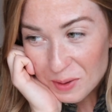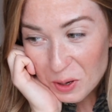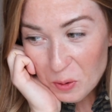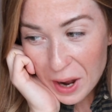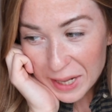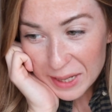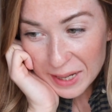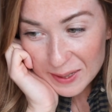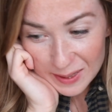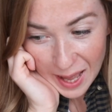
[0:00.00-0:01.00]
Quite
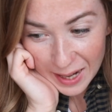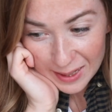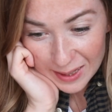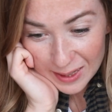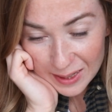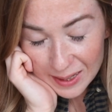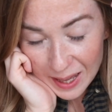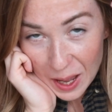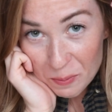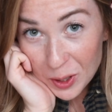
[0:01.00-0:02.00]
excited,
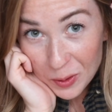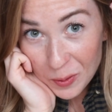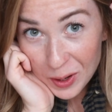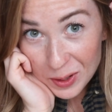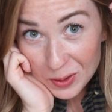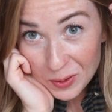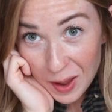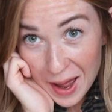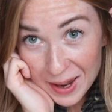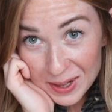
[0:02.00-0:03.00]
I'm not going to
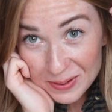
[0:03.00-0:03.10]
lie.